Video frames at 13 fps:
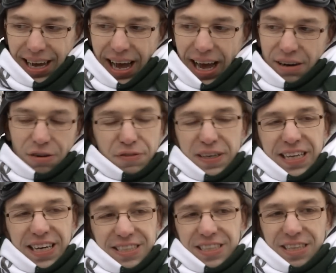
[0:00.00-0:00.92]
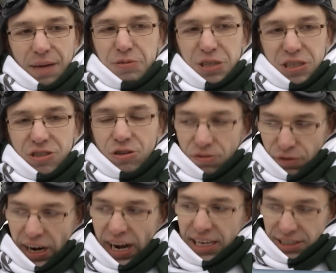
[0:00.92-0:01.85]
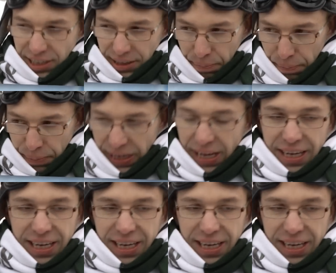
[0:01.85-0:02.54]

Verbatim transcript: I don't think there's a substitute for actually being